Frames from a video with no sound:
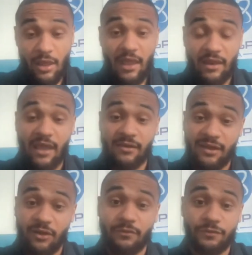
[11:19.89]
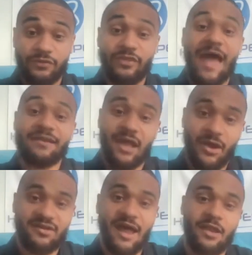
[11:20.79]
And, and so that's how
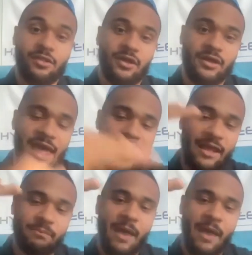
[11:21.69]
I try to look at it.